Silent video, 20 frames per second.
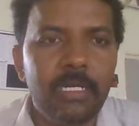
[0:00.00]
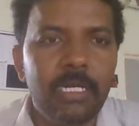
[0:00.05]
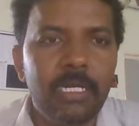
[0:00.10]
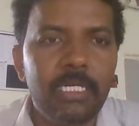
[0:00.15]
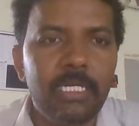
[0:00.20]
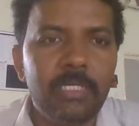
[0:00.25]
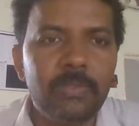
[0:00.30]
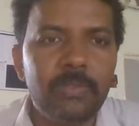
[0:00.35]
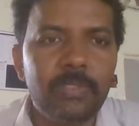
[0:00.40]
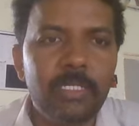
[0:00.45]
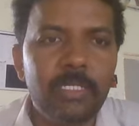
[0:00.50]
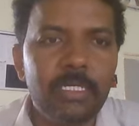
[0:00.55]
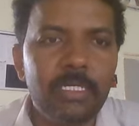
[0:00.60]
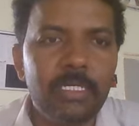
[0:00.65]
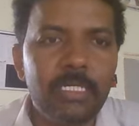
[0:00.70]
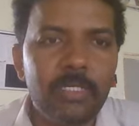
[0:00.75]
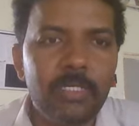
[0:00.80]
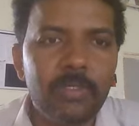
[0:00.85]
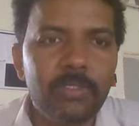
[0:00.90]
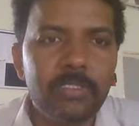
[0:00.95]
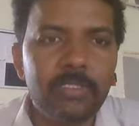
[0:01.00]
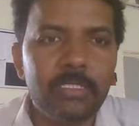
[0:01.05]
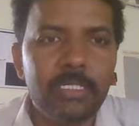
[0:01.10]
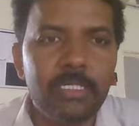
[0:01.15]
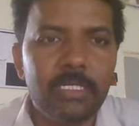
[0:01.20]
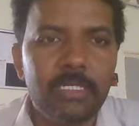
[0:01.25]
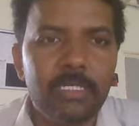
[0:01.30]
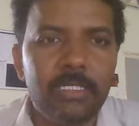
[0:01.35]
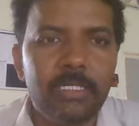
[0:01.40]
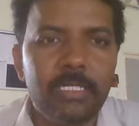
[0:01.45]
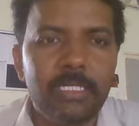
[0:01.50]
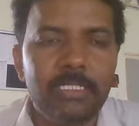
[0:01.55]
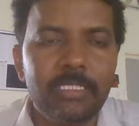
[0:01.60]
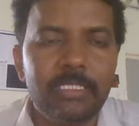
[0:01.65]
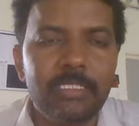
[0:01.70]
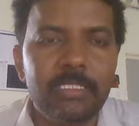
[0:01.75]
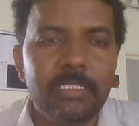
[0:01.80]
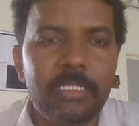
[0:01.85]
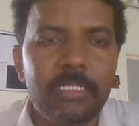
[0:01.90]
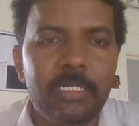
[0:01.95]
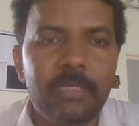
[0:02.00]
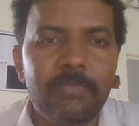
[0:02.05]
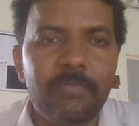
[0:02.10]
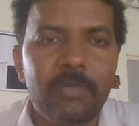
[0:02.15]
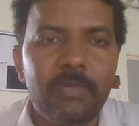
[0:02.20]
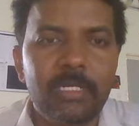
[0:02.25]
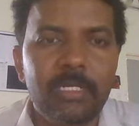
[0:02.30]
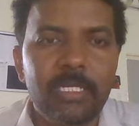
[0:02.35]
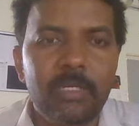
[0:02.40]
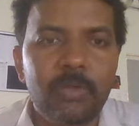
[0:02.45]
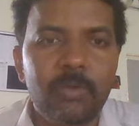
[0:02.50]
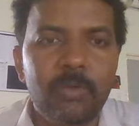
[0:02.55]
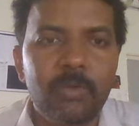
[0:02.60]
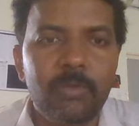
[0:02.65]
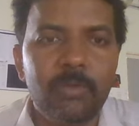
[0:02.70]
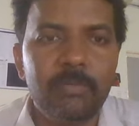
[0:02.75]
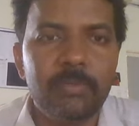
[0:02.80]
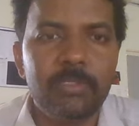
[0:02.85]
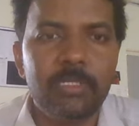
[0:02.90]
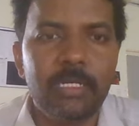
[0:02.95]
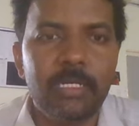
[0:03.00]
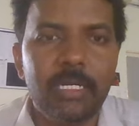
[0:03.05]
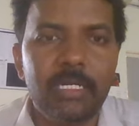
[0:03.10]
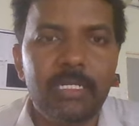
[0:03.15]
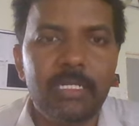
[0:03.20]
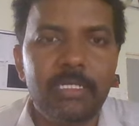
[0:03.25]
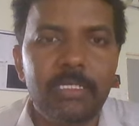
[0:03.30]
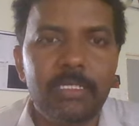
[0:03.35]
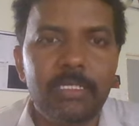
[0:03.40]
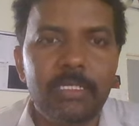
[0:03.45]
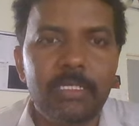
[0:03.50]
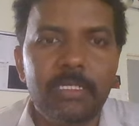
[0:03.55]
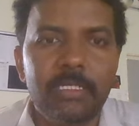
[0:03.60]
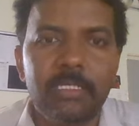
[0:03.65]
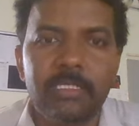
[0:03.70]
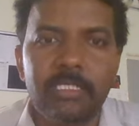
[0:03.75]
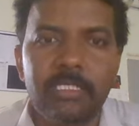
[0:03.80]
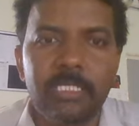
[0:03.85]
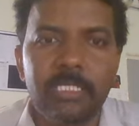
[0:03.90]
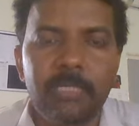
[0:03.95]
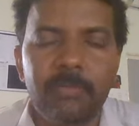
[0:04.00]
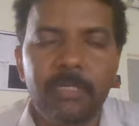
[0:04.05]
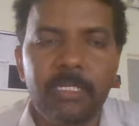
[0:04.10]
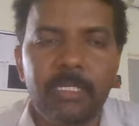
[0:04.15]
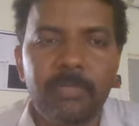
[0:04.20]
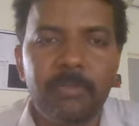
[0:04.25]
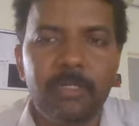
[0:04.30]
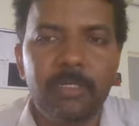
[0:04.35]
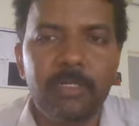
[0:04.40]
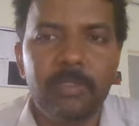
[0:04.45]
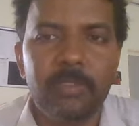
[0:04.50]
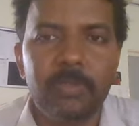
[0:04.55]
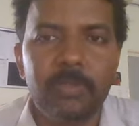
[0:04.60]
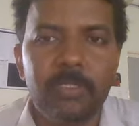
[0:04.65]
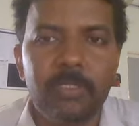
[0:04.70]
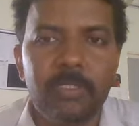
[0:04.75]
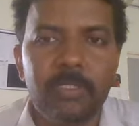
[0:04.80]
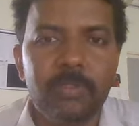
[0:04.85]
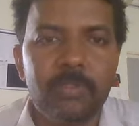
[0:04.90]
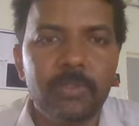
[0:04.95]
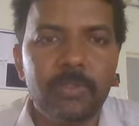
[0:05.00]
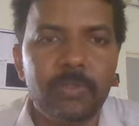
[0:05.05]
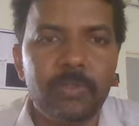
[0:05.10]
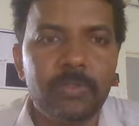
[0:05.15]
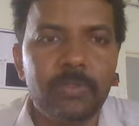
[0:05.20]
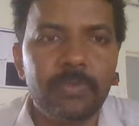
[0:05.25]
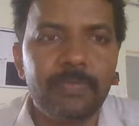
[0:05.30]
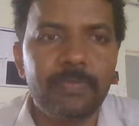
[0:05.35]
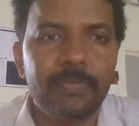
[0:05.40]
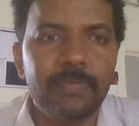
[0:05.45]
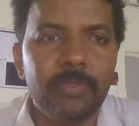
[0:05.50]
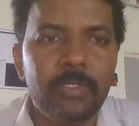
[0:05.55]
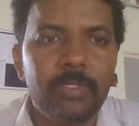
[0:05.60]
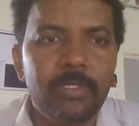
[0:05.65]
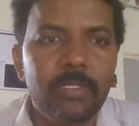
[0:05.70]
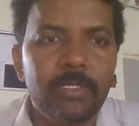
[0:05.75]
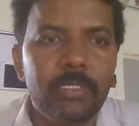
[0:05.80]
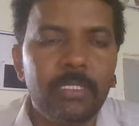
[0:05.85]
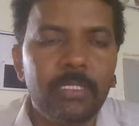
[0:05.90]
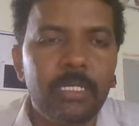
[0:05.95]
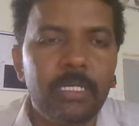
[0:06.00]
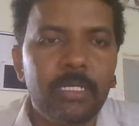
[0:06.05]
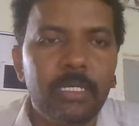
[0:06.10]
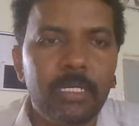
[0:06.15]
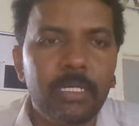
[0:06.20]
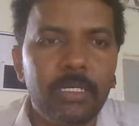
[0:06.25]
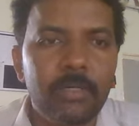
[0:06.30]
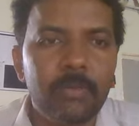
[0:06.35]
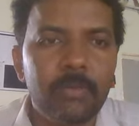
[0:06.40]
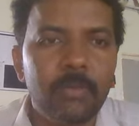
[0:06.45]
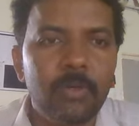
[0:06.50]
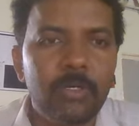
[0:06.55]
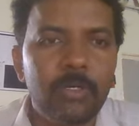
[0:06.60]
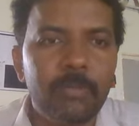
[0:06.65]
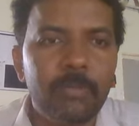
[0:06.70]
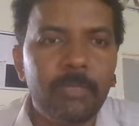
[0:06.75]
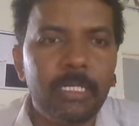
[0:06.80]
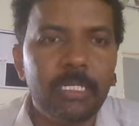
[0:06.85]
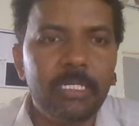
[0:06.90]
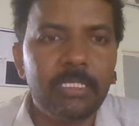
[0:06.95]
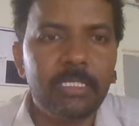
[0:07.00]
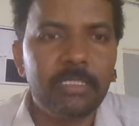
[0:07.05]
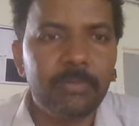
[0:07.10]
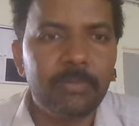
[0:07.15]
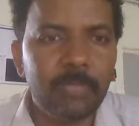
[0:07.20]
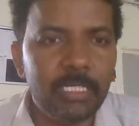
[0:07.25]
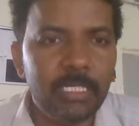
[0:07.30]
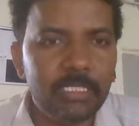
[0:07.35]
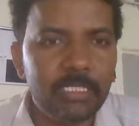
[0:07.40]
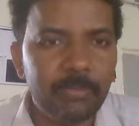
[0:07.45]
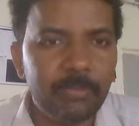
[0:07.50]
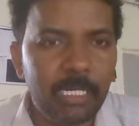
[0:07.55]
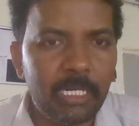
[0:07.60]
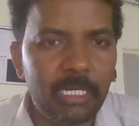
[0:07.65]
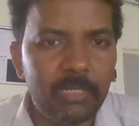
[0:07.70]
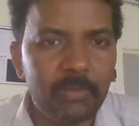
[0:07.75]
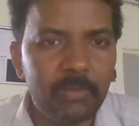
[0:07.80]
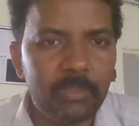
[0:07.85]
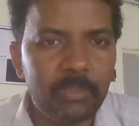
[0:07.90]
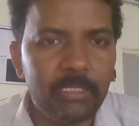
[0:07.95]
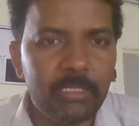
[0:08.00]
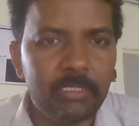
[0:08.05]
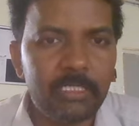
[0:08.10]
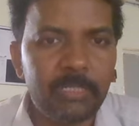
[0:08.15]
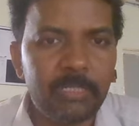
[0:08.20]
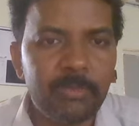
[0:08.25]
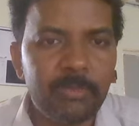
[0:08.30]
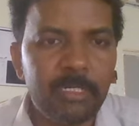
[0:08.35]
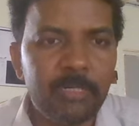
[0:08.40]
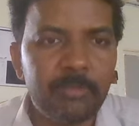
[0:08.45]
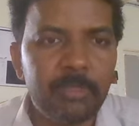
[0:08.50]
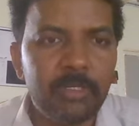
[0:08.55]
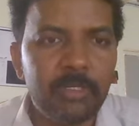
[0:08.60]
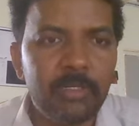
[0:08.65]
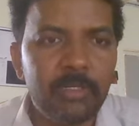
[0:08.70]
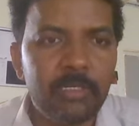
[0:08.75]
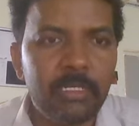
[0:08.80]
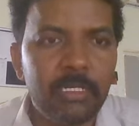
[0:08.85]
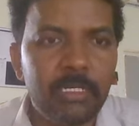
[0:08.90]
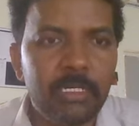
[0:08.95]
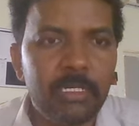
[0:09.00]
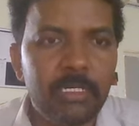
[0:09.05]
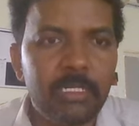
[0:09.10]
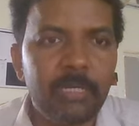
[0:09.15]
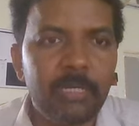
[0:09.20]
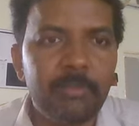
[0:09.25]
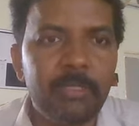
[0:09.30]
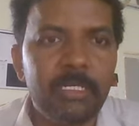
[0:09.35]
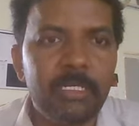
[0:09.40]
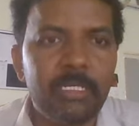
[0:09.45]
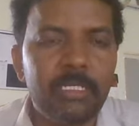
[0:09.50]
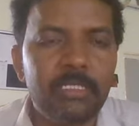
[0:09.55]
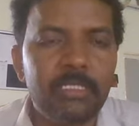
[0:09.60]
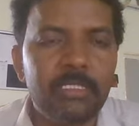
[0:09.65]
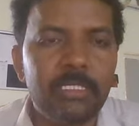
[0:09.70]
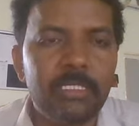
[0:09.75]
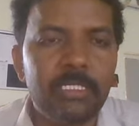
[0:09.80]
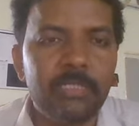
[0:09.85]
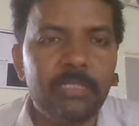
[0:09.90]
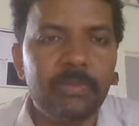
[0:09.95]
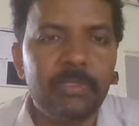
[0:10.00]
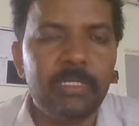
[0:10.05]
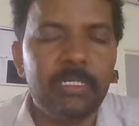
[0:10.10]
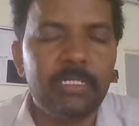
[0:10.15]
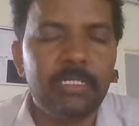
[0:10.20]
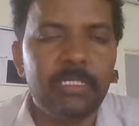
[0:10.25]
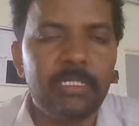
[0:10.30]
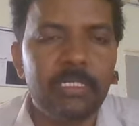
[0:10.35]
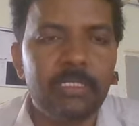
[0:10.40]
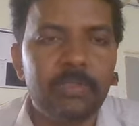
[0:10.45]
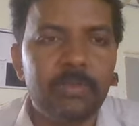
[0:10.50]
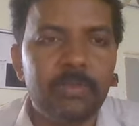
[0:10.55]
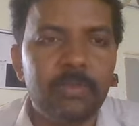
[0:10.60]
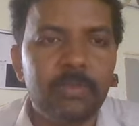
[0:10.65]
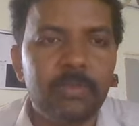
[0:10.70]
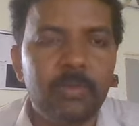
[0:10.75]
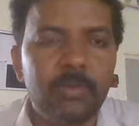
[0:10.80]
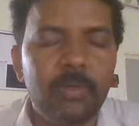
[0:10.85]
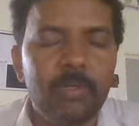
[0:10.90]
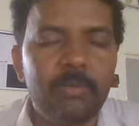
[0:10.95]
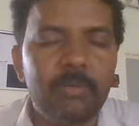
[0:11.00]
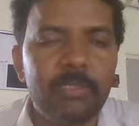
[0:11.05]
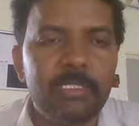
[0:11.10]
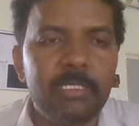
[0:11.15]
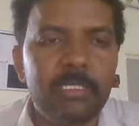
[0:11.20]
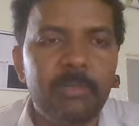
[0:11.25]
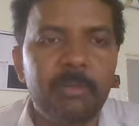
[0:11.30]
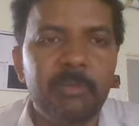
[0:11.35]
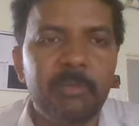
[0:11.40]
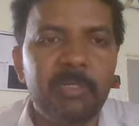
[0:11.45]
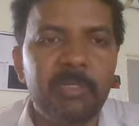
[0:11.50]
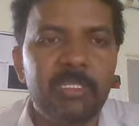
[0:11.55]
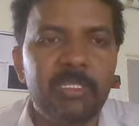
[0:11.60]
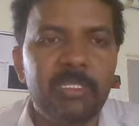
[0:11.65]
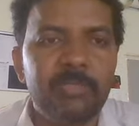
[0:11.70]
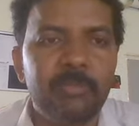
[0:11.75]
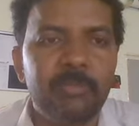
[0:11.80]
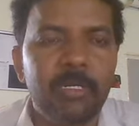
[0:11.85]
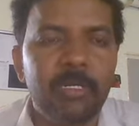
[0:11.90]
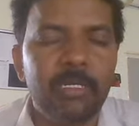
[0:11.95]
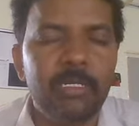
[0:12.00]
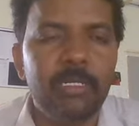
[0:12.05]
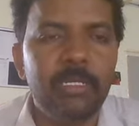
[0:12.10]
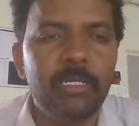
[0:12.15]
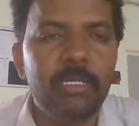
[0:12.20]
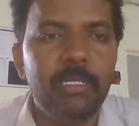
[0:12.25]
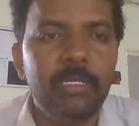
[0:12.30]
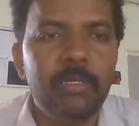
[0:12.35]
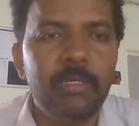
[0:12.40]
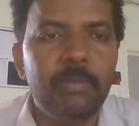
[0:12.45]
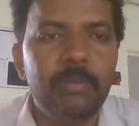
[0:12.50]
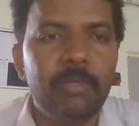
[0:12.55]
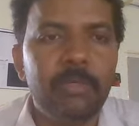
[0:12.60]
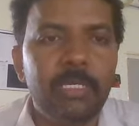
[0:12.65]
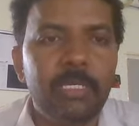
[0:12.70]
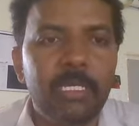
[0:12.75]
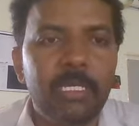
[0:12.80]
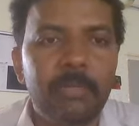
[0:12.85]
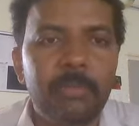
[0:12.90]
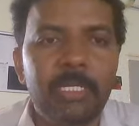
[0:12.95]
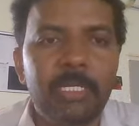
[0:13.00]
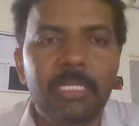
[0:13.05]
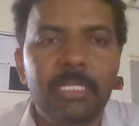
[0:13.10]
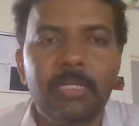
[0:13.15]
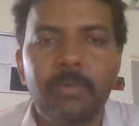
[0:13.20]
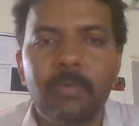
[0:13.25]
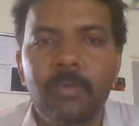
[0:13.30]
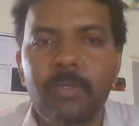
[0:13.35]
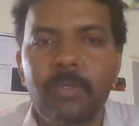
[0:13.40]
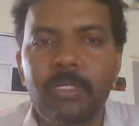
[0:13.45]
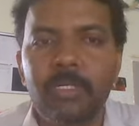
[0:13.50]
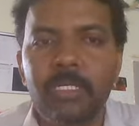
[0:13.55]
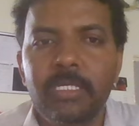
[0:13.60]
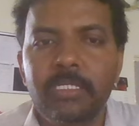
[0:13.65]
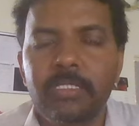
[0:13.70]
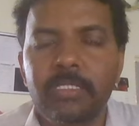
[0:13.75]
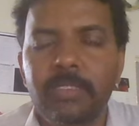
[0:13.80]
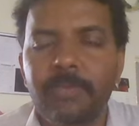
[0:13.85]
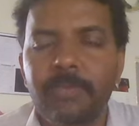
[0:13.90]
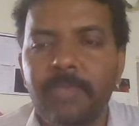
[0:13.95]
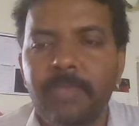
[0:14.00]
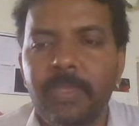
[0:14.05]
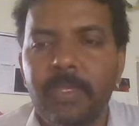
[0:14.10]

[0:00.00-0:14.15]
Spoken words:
and use the reduced resistor of 1 kilo ohms and a germanium diode we need to choose. Then voltmeter is placed parallel to the germanium diode and the ammeter is series with the resistors. So always remember this point. We can obtain the voltage.